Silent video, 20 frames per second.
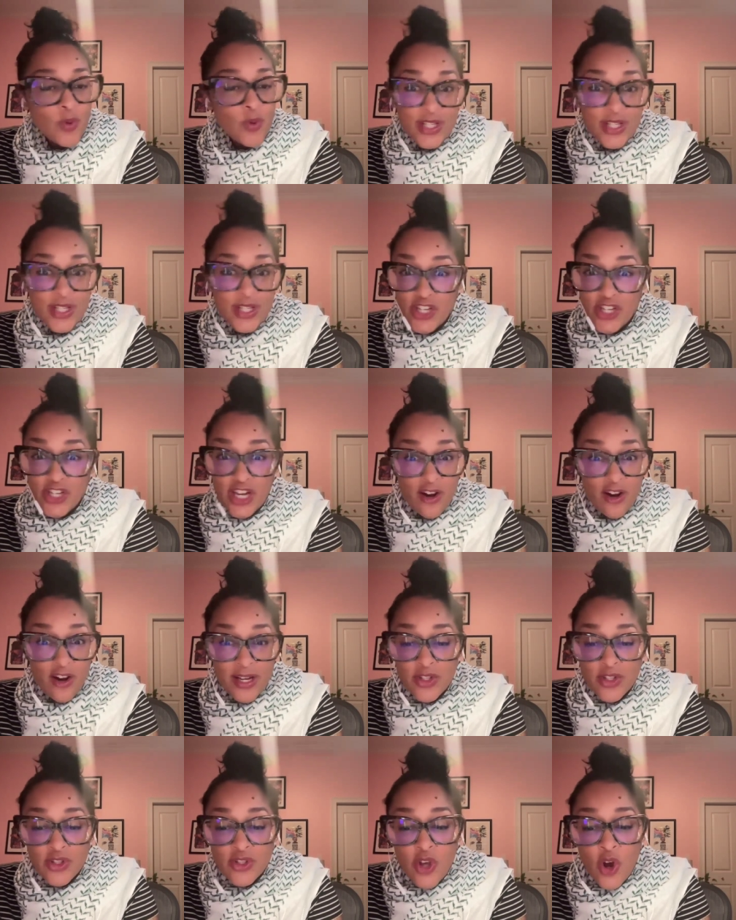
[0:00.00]
was a
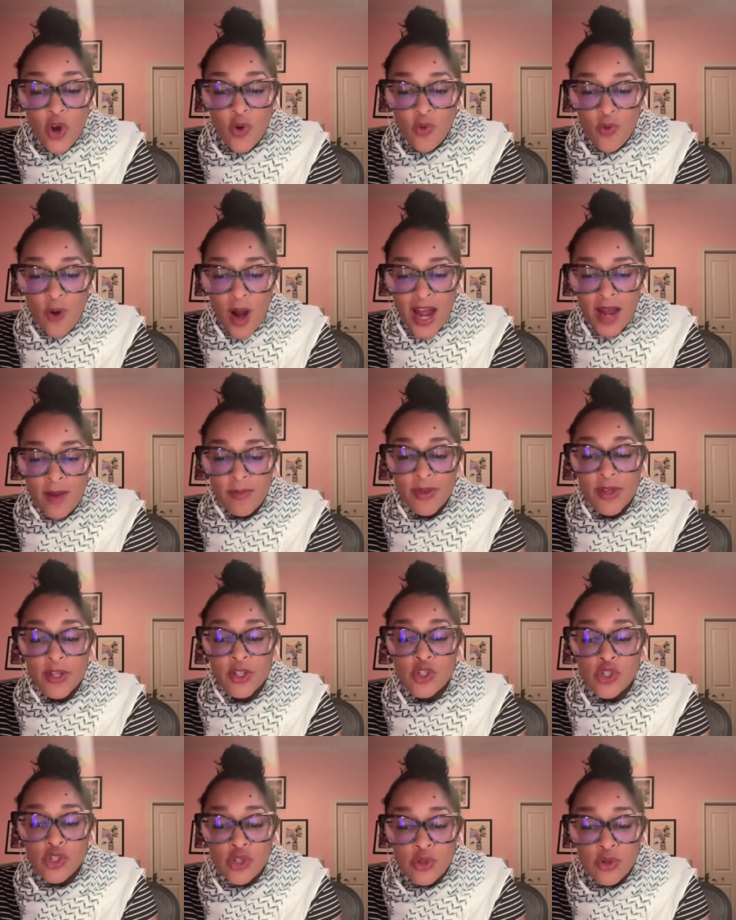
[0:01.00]
cherry so ripe
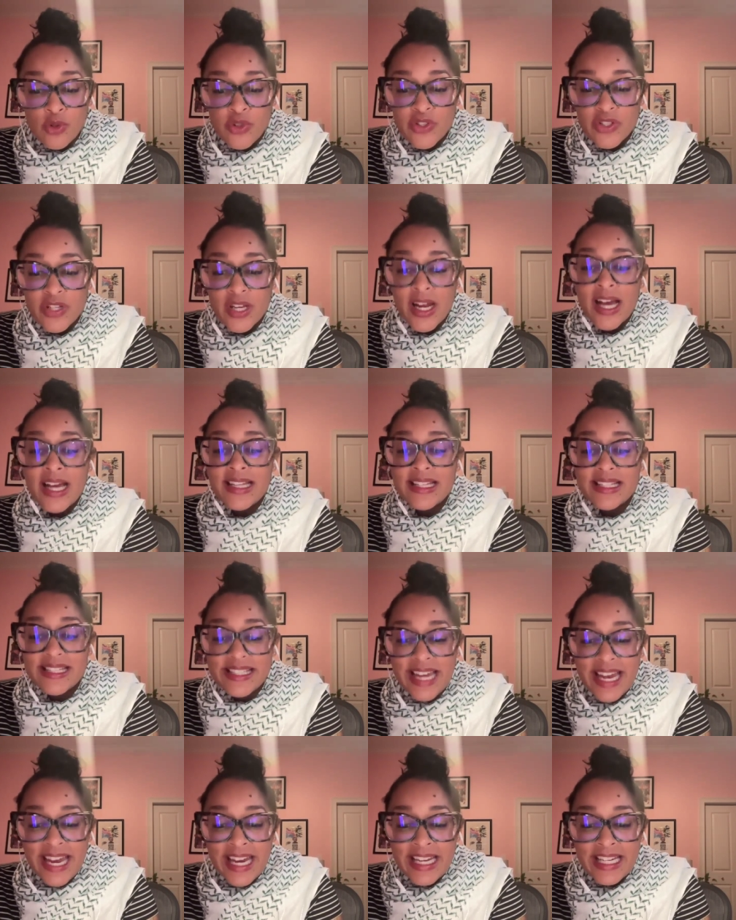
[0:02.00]
the juice
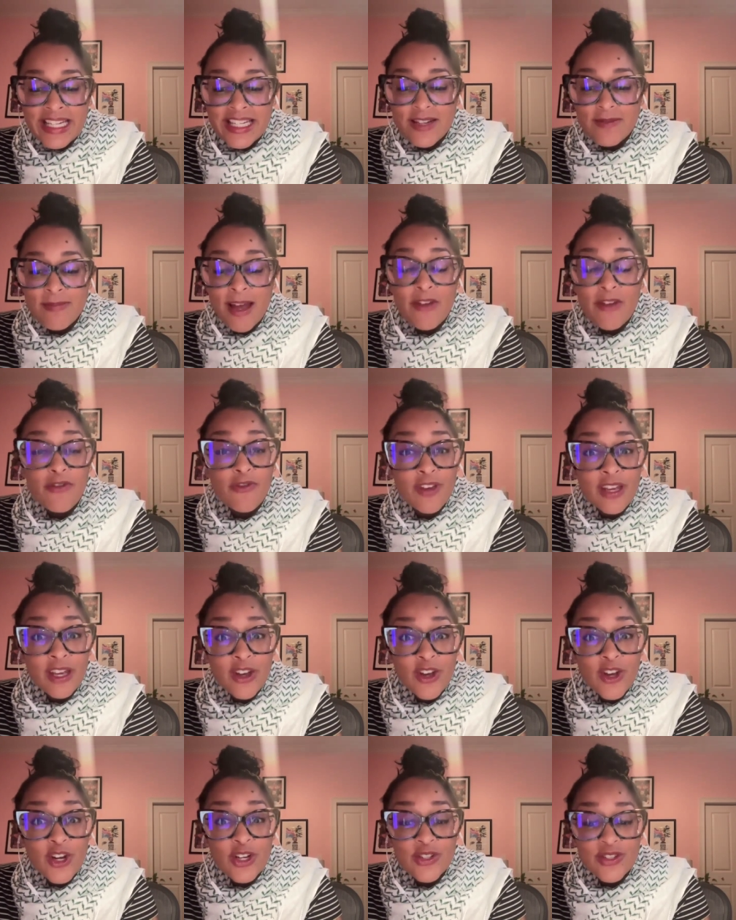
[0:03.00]
stained my
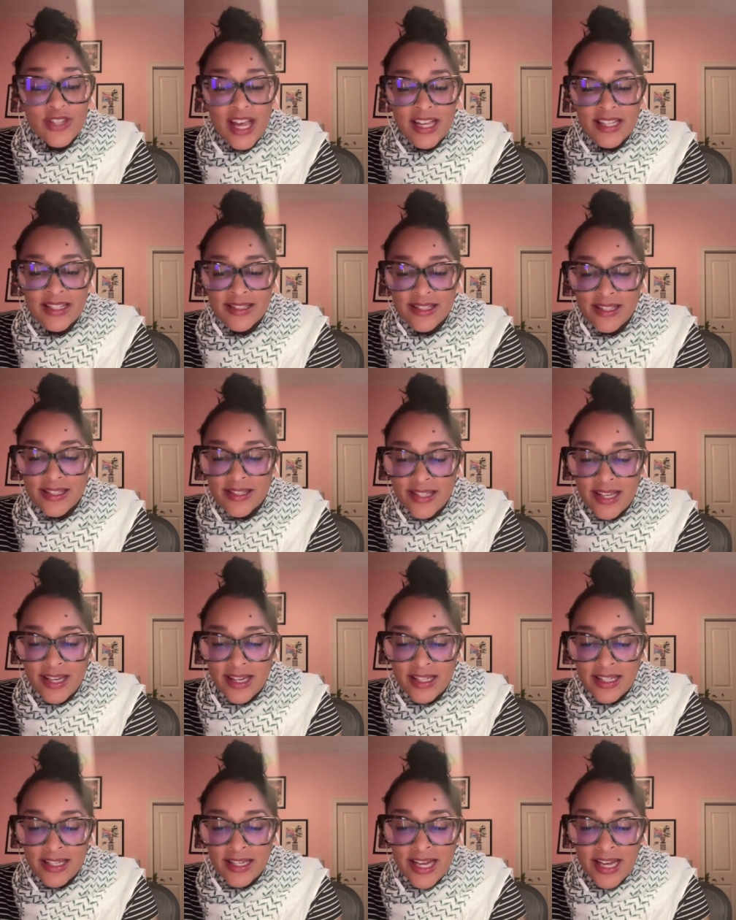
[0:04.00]
fingers as the
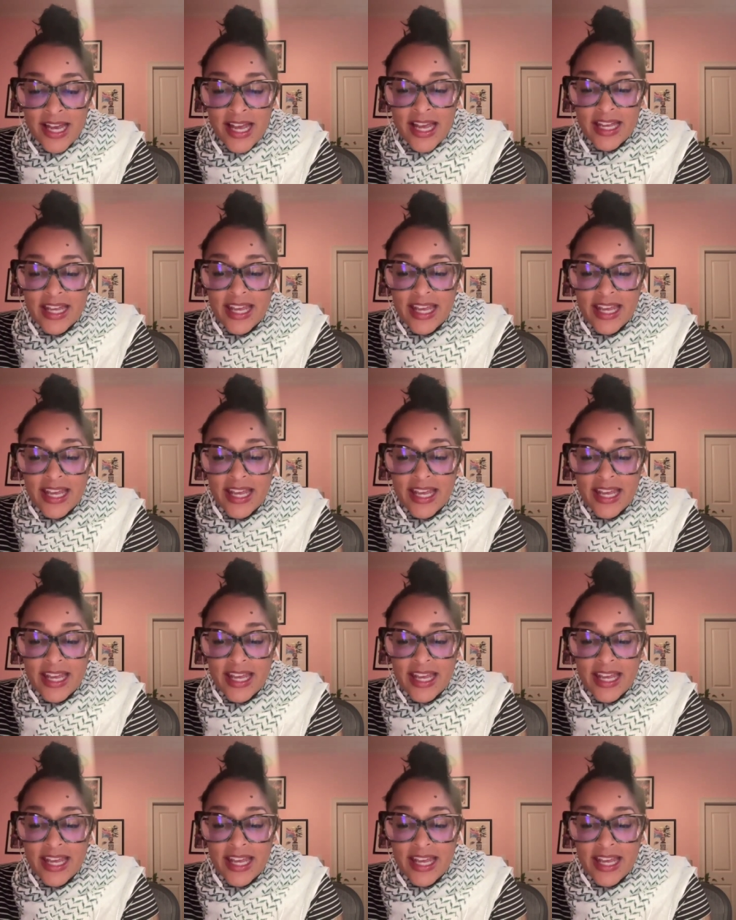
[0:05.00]
sun